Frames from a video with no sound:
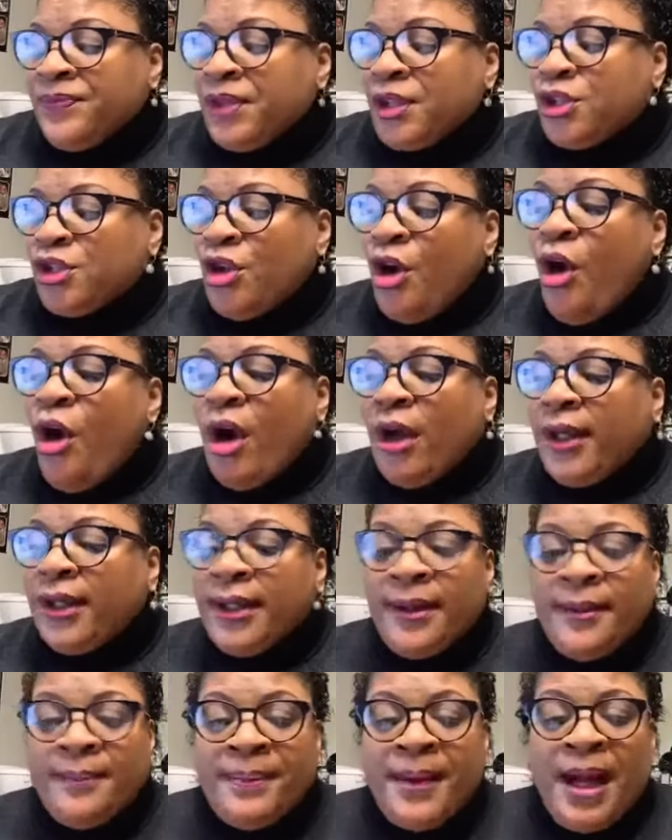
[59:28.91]
talking
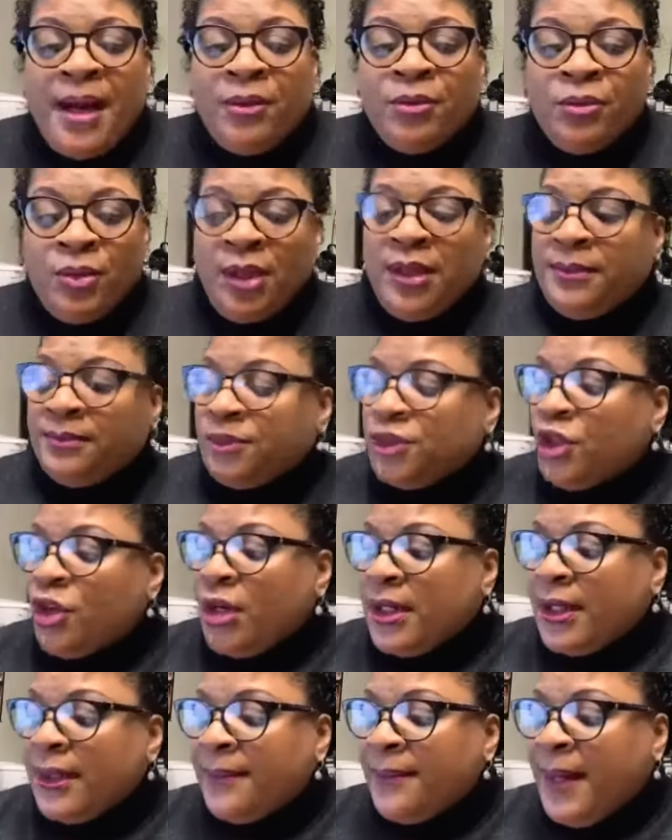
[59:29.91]
about what I'm talking
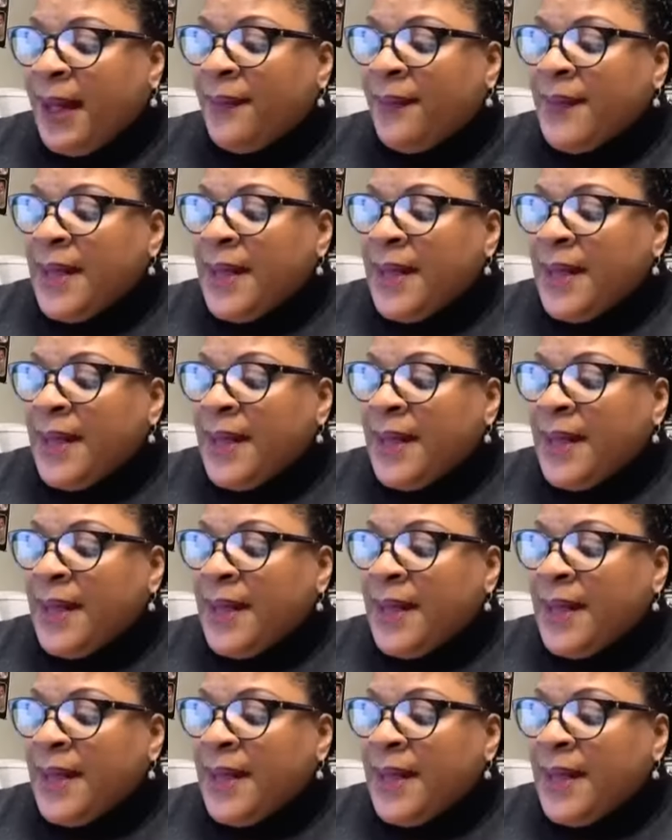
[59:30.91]
about.